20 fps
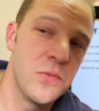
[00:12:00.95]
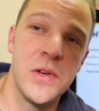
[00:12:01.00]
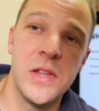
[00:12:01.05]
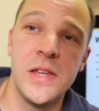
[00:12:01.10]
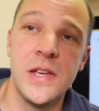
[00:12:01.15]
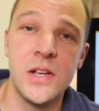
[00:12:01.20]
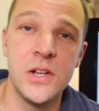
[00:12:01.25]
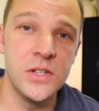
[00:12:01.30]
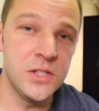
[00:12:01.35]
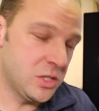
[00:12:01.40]

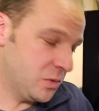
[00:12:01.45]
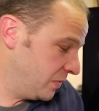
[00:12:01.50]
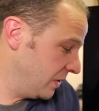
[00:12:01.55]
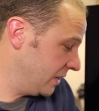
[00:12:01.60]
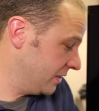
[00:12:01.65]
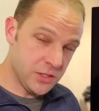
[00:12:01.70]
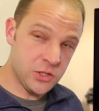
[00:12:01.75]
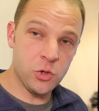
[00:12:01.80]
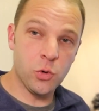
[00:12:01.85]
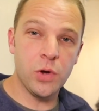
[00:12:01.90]
really good
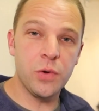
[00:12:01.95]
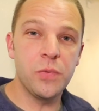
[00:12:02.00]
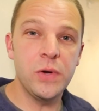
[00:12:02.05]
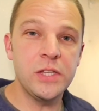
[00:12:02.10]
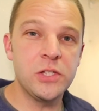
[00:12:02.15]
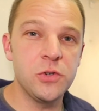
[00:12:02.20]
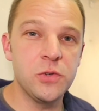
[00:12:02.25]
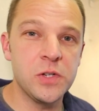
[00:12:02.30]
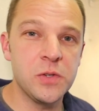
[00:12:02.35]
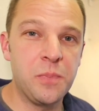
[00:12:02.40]
speed. So we
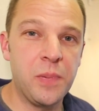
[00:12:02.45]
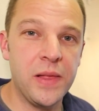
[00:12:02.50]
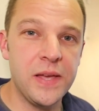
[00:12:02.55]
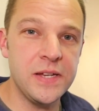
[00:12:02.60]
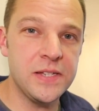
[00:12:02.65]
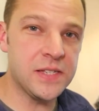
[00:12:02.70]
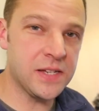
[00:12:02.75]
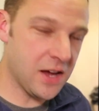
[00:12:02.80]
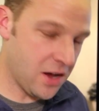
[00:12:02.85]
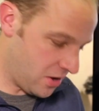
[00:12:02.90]
went to a
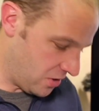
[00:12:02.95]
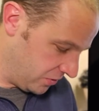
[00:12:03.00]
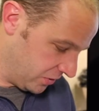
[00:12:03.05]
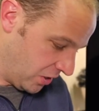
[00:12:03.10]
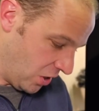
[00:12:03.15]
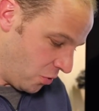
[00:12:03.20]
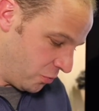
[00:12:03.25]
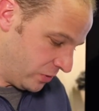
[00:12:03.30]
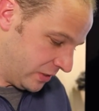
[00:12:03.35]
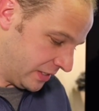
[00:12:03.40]
place called
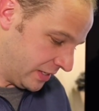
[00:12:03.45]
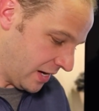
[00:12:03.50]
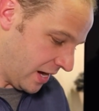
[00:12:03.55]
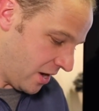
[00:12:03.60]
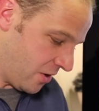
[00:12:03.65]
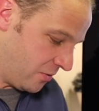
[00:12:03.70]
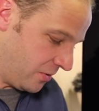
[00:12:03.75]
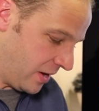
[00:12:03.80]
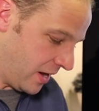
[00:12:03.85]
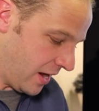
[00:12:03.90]
Ghost
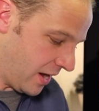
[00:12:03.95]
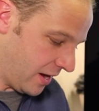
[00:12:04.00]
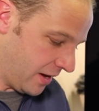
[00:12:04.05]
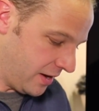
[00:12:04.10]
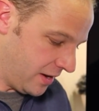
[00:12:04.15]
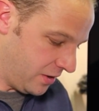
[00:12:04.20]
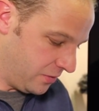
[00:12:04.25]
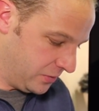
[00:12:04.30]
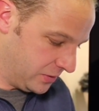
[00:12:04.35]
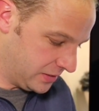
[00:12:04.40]
Town,
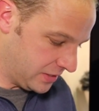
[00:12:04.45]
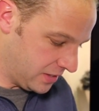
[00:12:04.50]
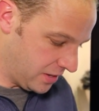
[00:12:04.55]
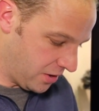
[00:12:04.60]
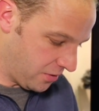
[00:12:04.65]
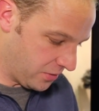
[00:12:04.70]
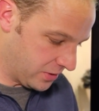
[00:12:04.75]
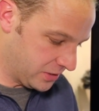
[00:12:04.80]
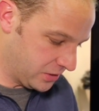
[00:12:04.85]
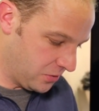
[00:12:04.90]
and it was in
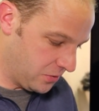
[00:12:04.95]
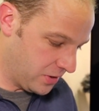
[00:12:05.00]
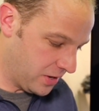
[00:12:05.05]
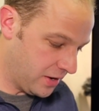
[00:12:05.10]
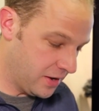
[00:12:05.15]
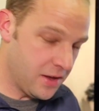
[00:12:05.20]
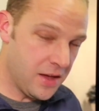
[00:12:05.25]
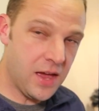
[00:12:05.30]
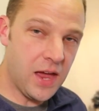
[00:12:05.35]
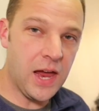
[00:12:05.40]

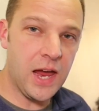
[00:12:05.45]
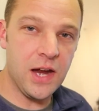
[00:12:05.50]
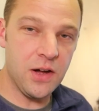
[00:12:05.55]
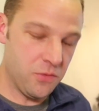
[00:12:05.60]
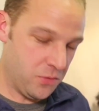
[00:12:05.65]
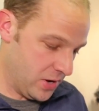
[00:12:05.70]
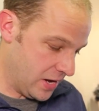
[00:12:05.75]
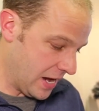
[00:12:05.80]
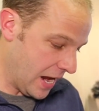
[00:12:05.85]
Arizona, and we